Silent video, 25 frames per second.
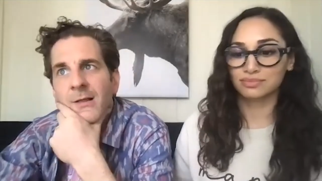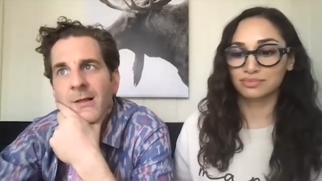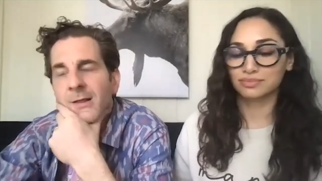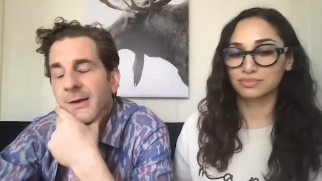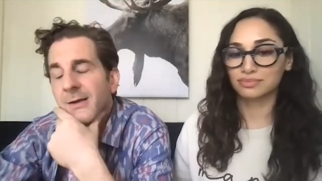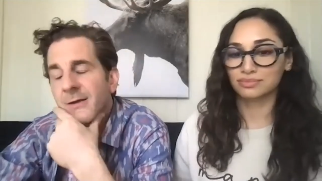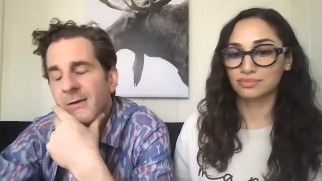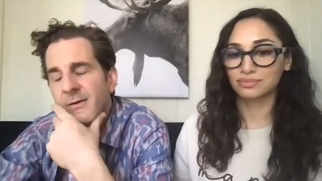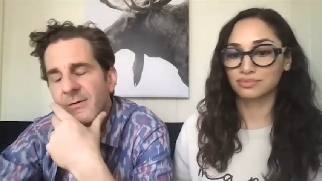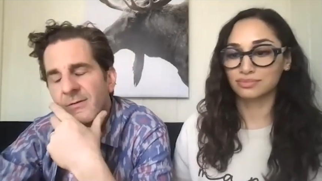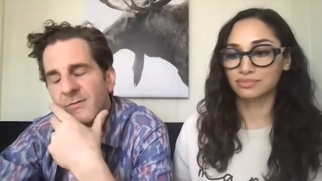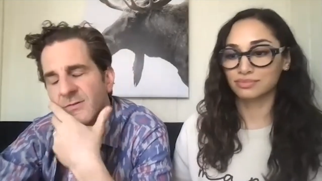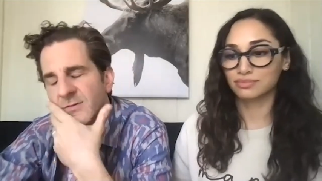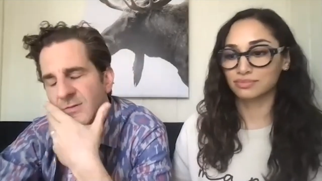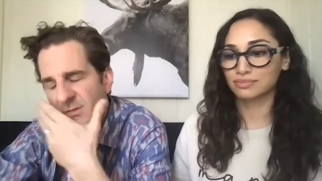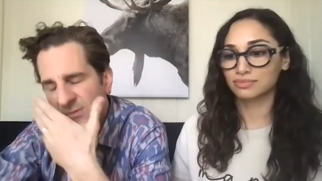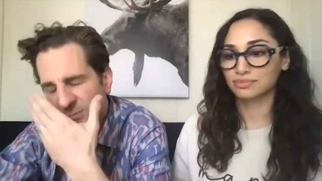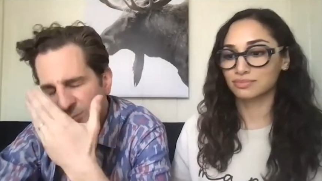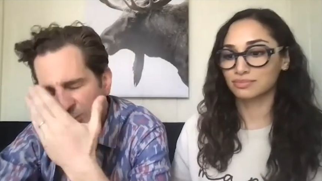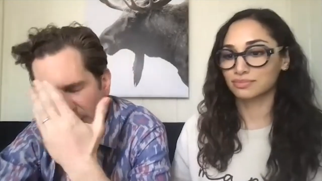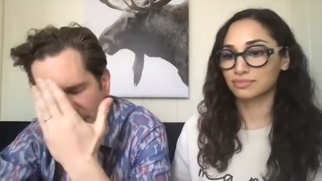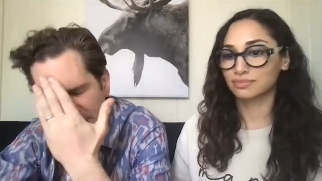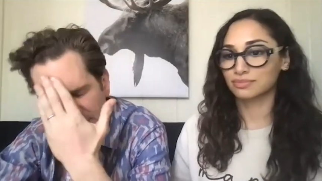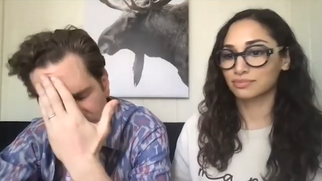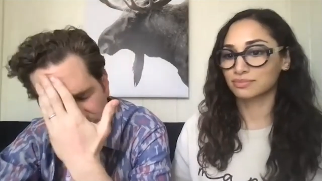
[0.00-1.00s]
Speaker 1: Like, he's
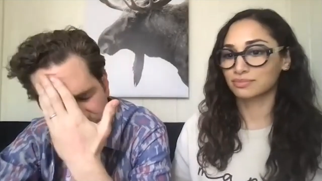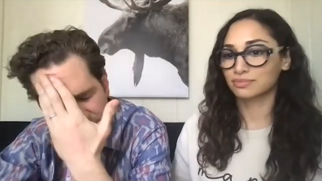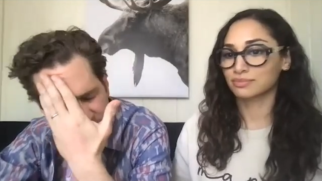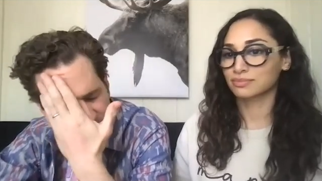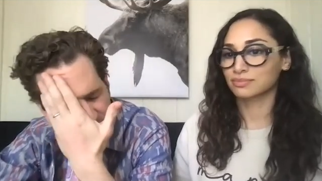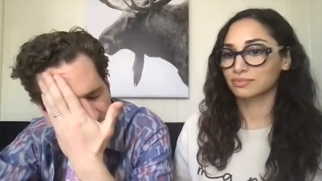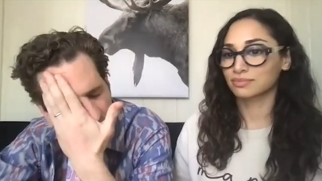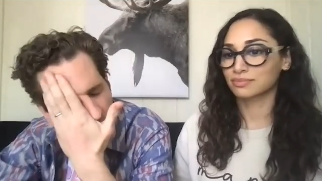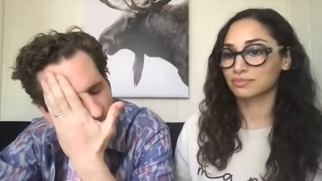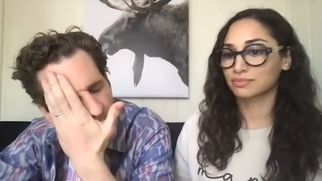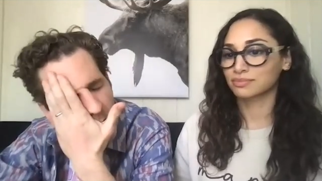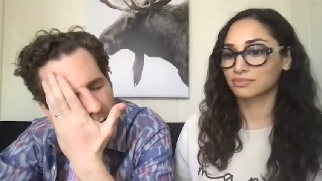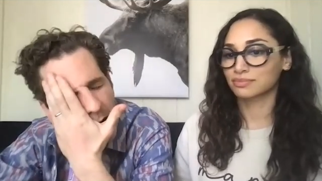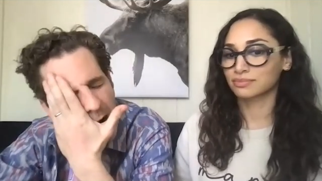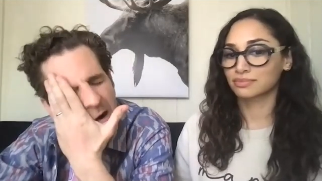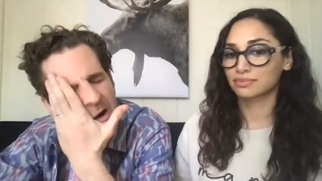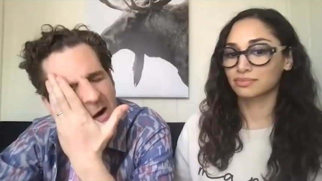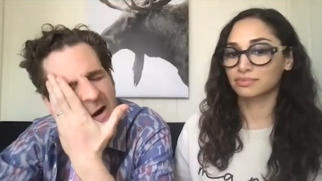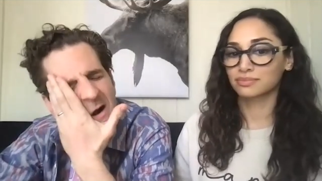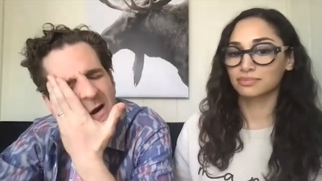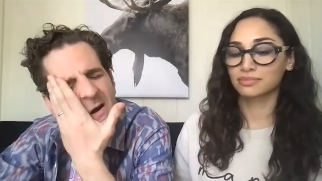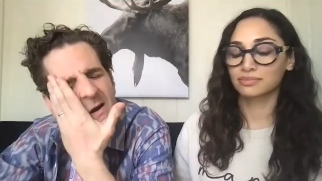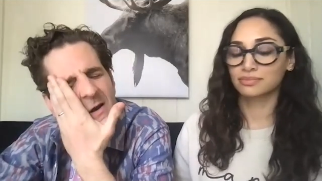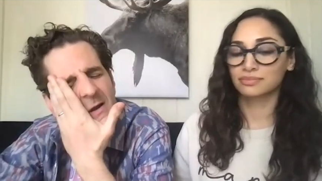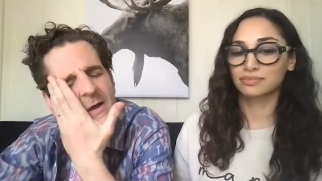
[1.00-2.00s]
just writes with his whole
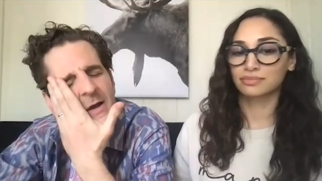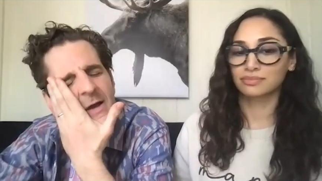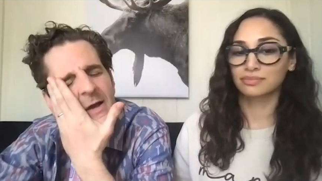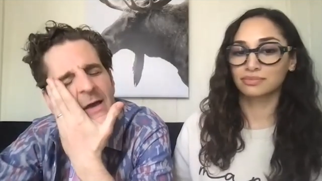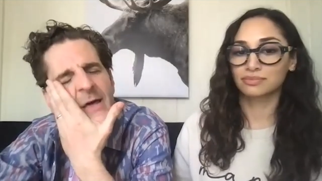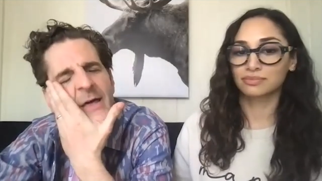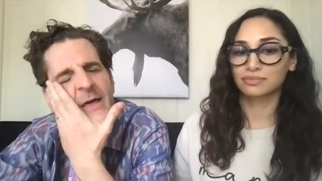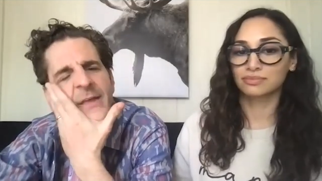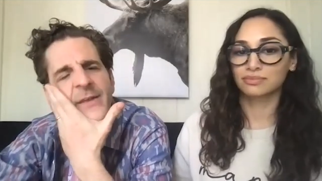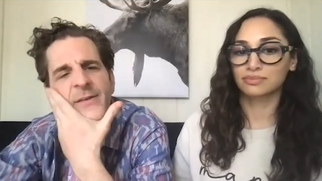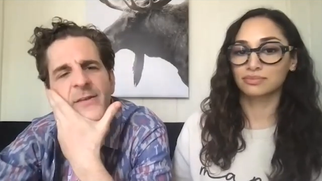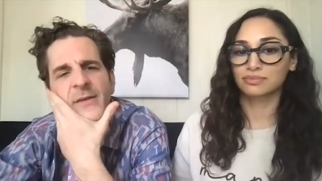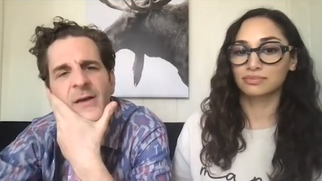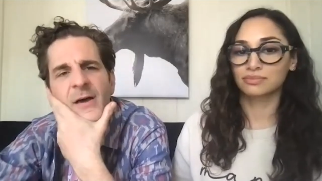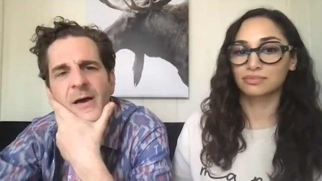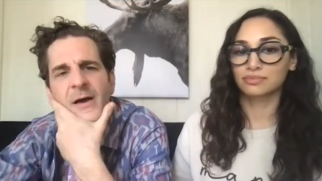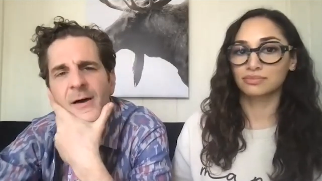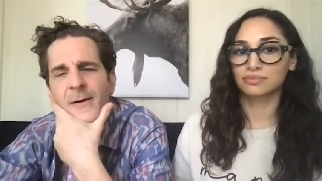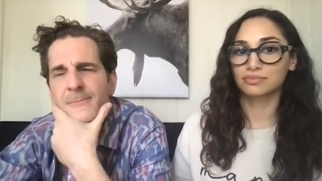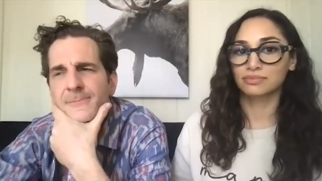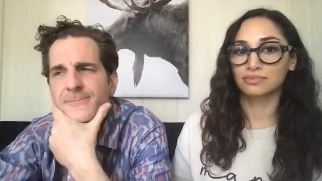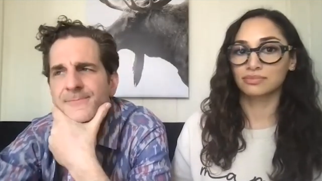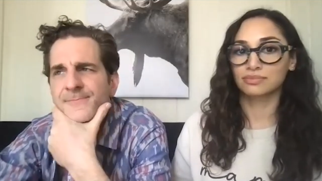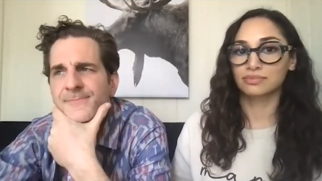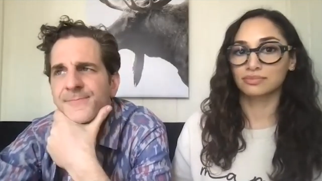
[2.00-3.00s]
heart, and
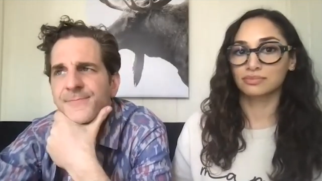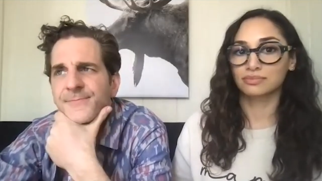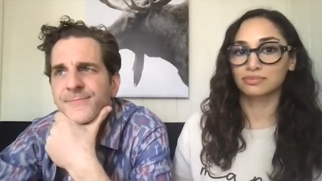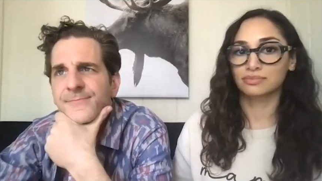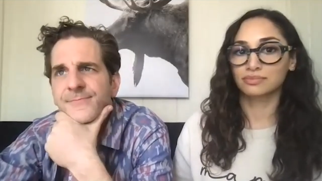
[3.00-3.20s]
um,